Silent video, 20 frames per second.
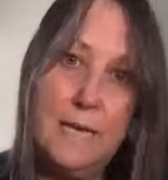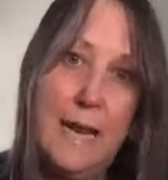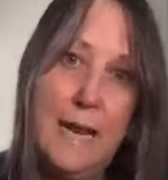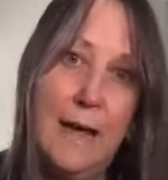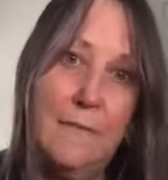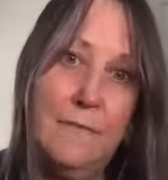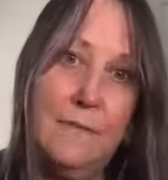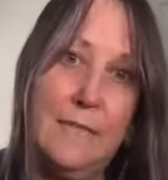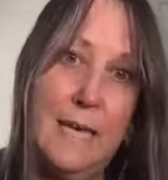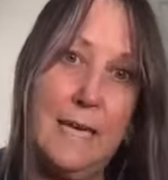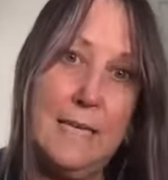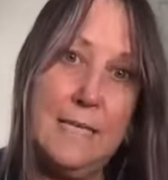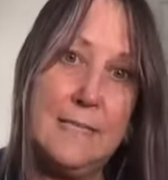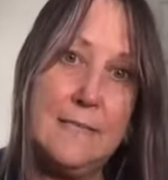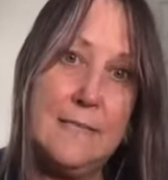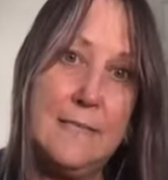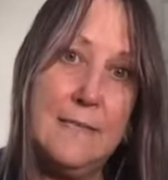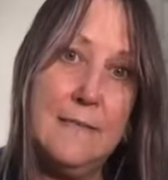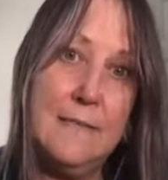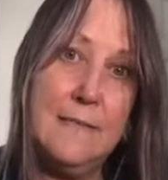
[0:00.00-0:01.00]
have a
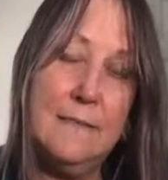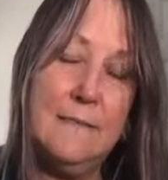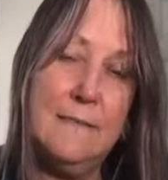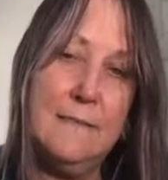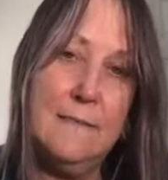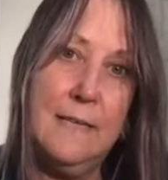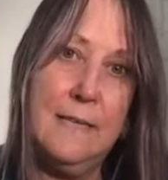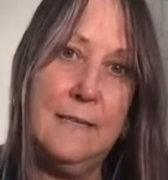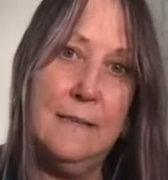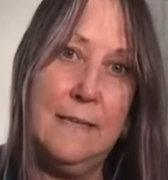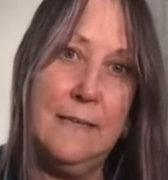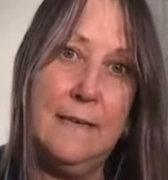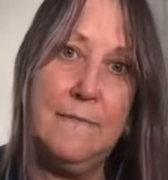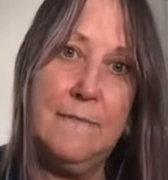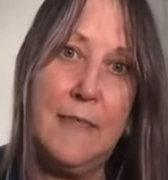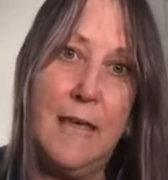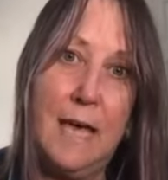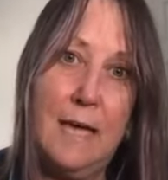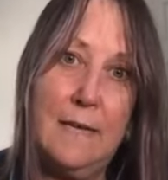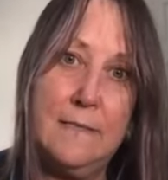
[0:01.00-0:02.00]
legacy and leave
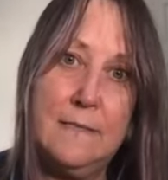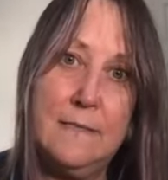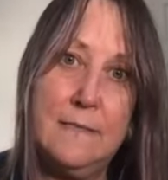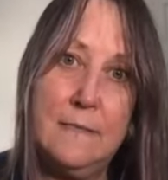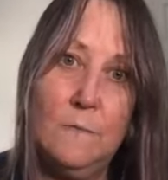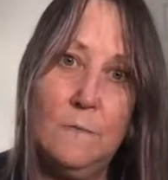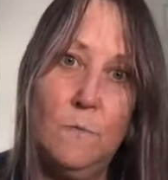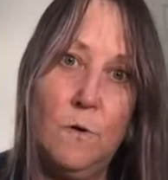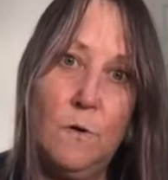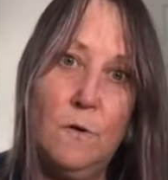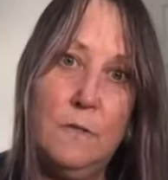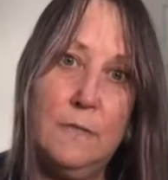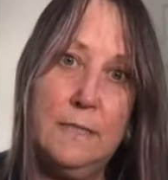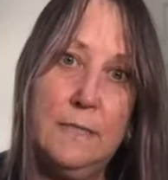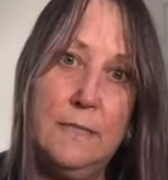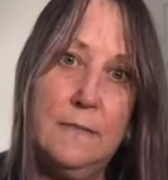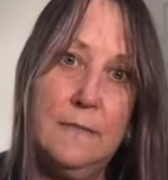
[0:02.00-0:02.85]
that to the world.